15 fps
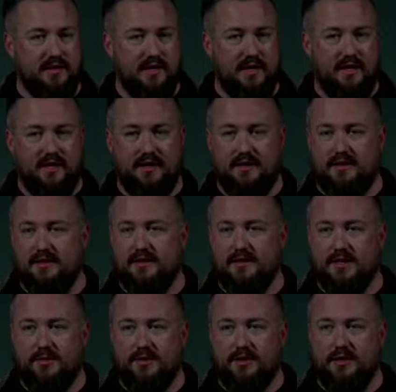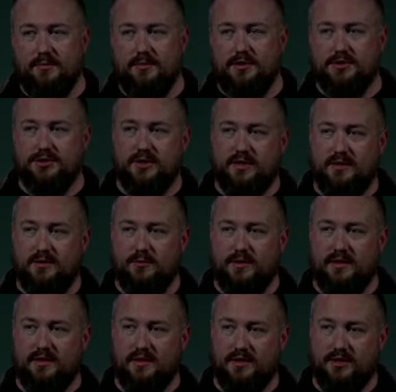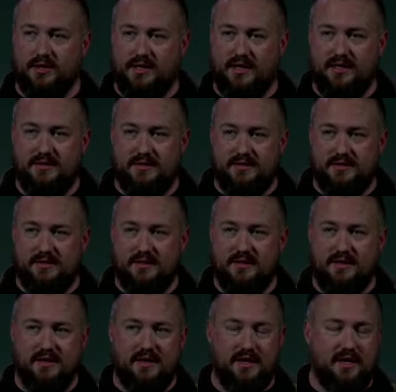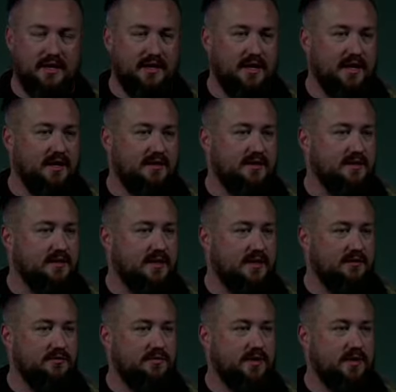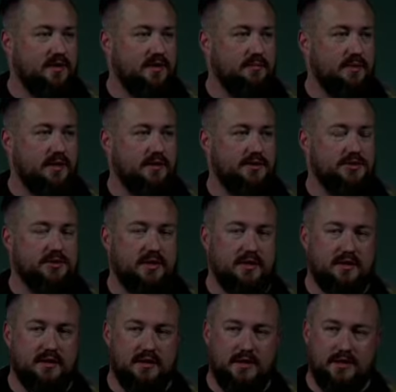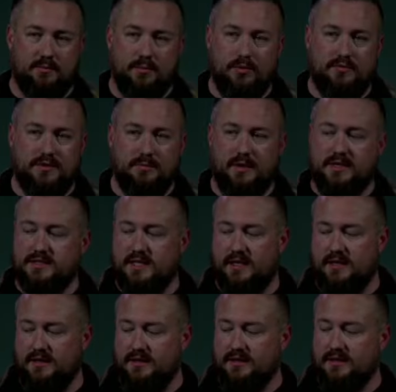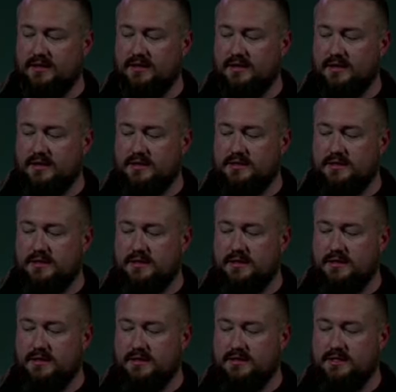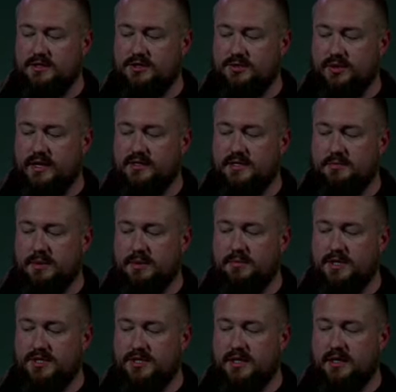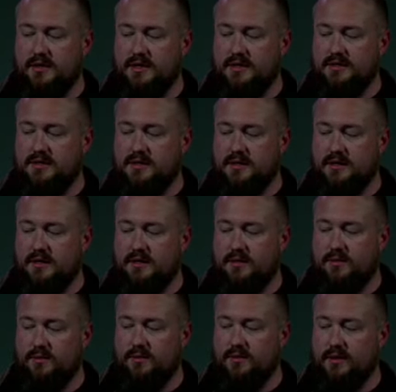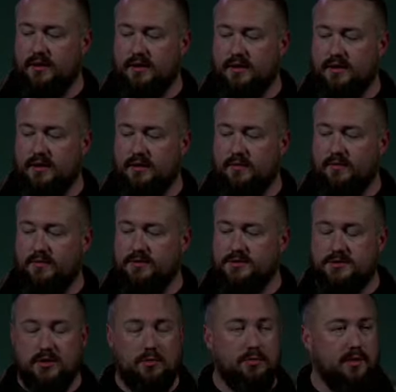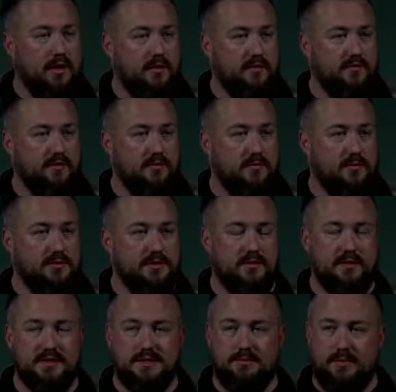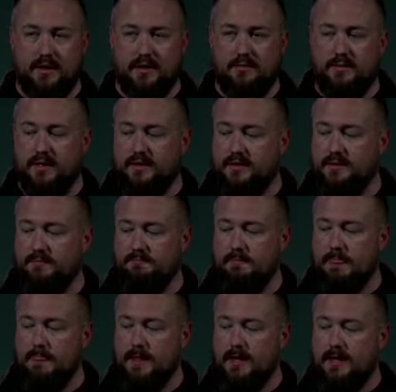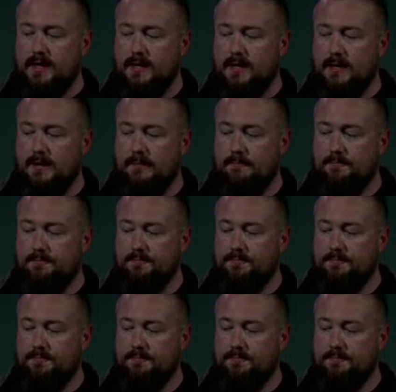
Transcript: and loaded up their truck with their kids and anything that they could fit in the bed of their truck and moved to Montana to, to train to be missionaries. And we are so proud of them. We're so inspired by them um,